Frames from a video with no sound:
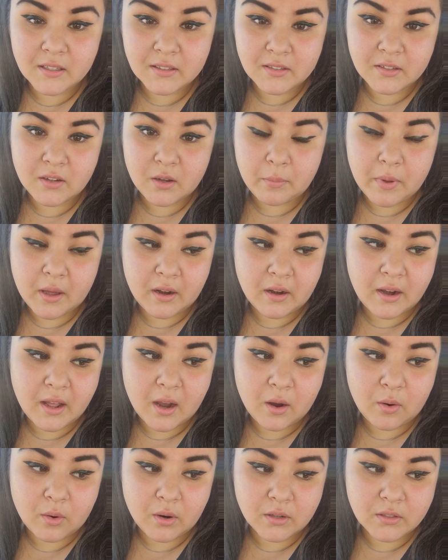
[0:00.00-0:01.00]
it took about an
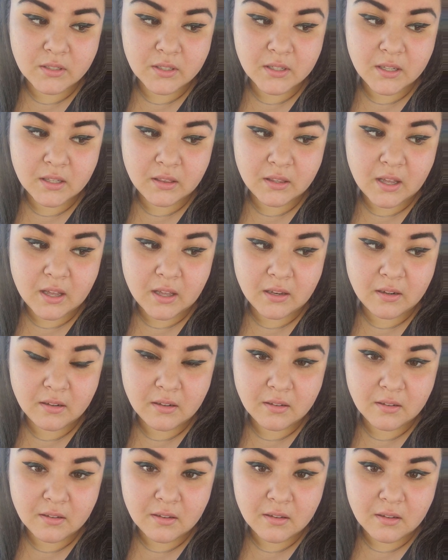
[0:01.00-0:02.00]
hour to get that
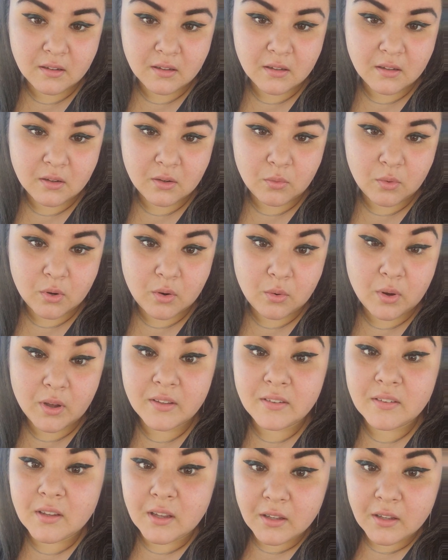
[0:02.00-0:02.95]
request.